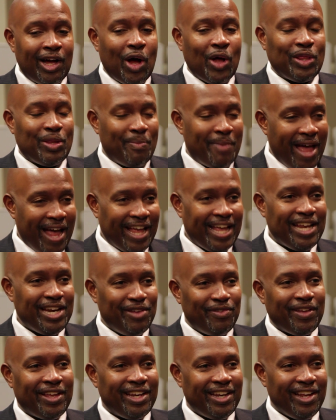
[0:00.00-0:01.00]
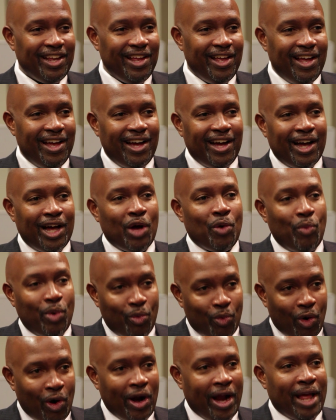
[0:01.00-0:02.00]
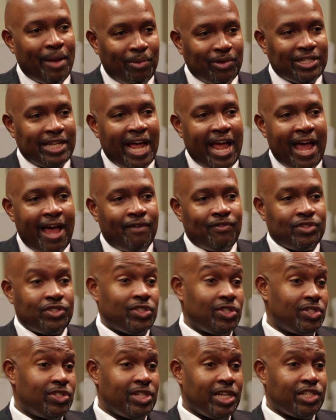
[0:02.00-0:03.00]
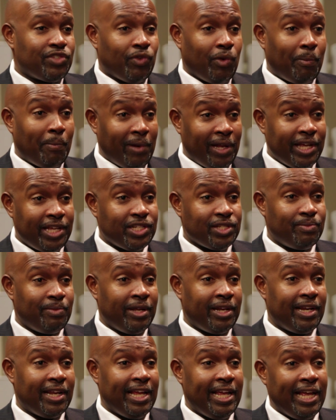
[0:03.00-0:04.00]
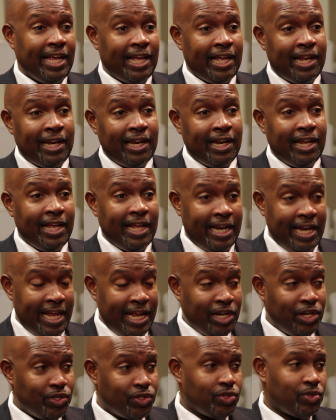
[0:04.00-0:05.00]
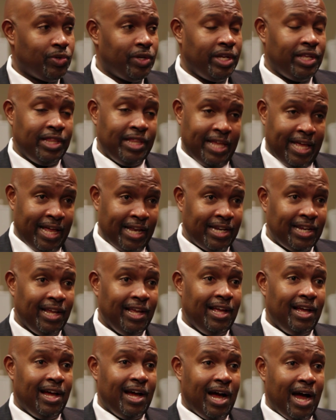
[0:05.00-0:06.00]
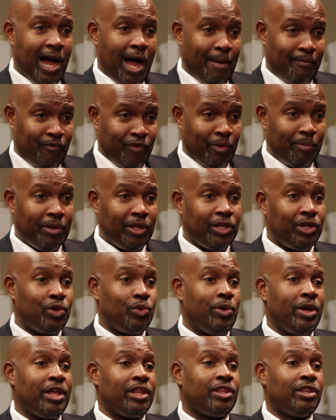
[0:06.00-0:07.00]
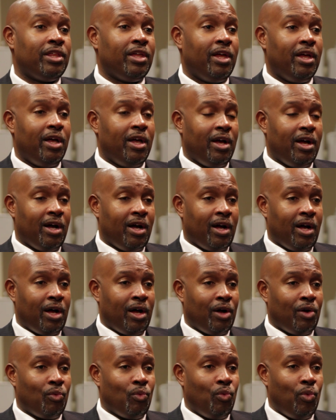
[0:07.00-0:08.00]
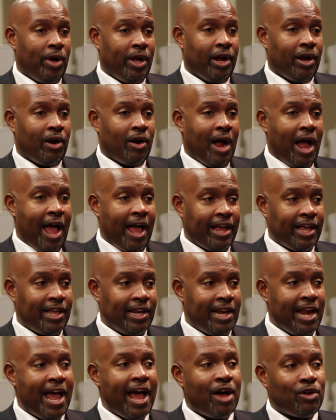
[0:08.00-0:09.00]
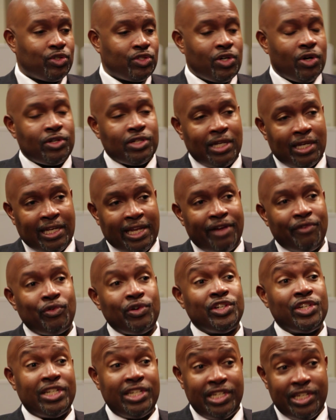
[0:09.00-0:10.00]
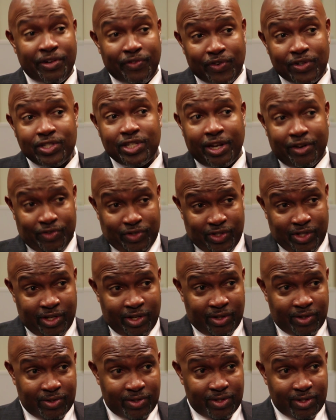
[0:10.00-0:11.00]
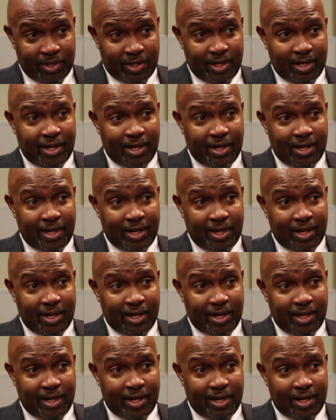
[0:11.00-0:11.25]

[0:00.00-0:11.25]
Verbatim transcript: On the back end of it, uh, we were able to have a successful placement in an industry that I'm familiar with, uh, where I can now start to leverage a different set of skills